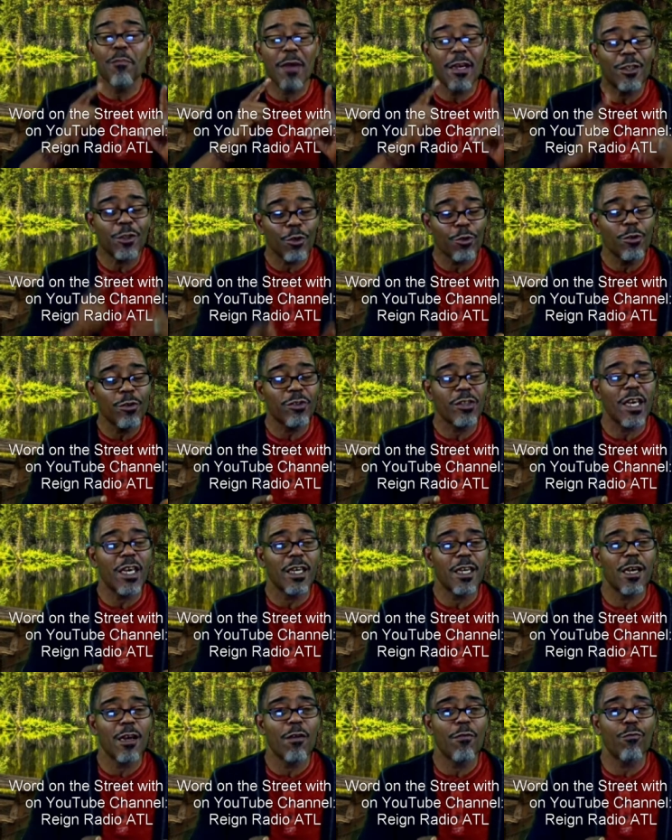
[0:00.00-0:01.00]
Make sure you
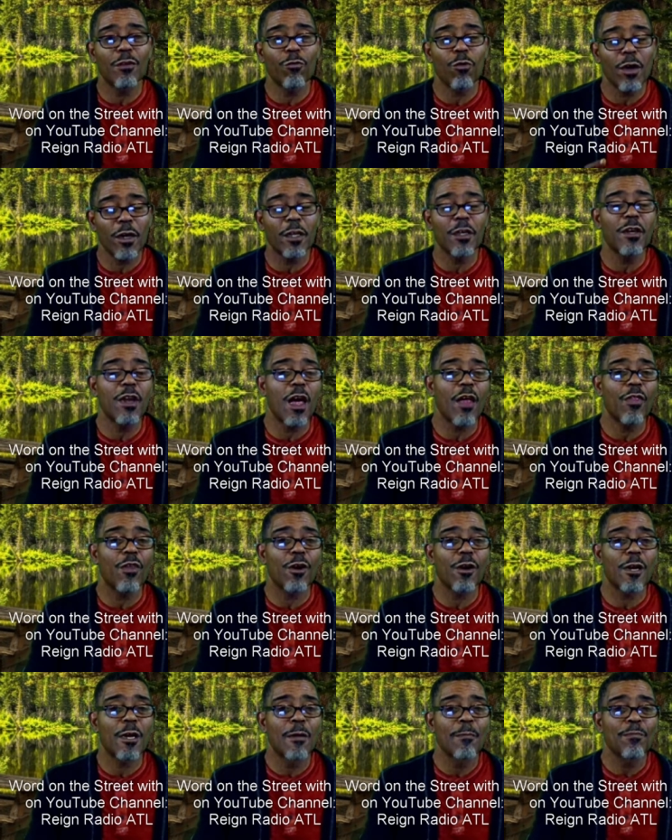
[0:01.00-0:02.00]
take care of one
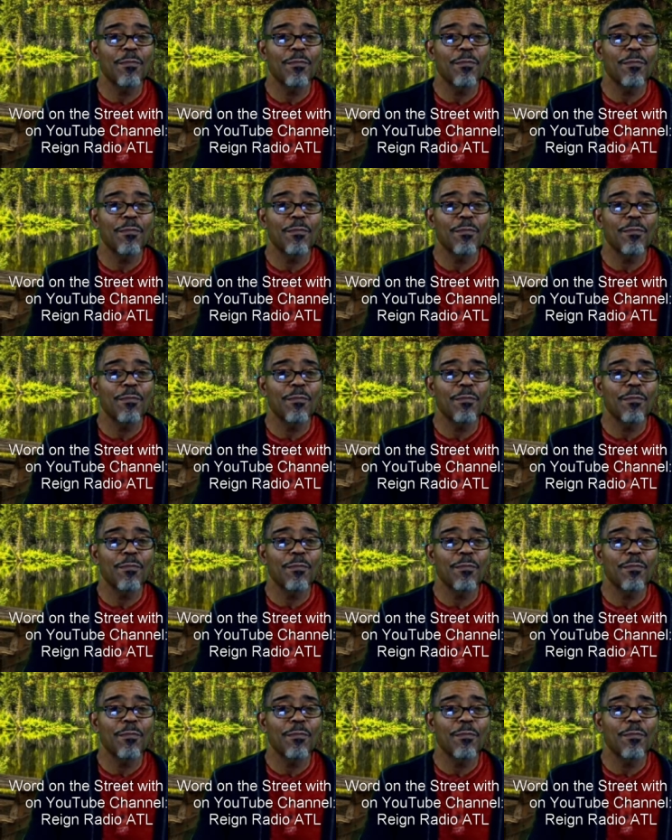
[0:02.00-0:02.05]
another.